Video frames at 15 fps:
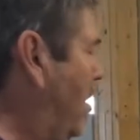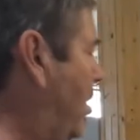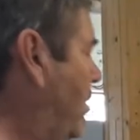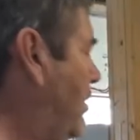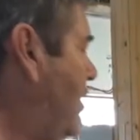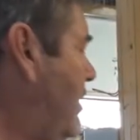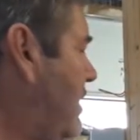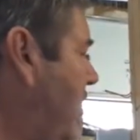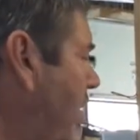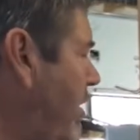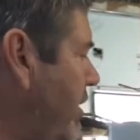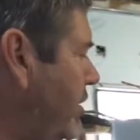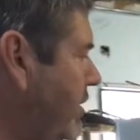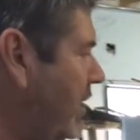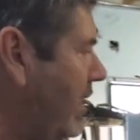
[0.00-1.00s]
On the
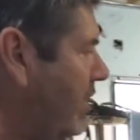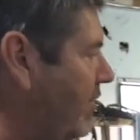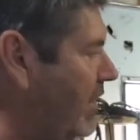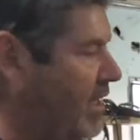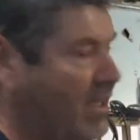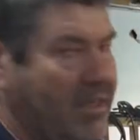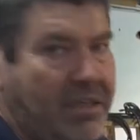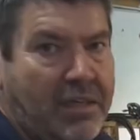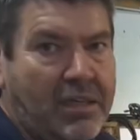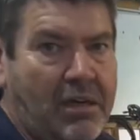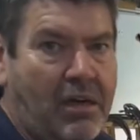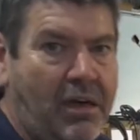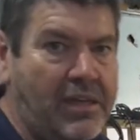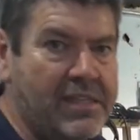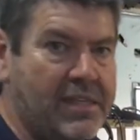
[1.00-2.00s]
side you have a
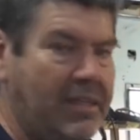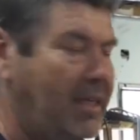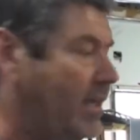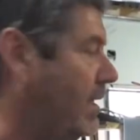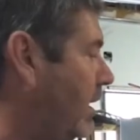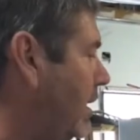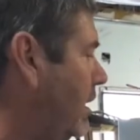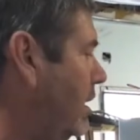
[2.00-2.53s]
isolator.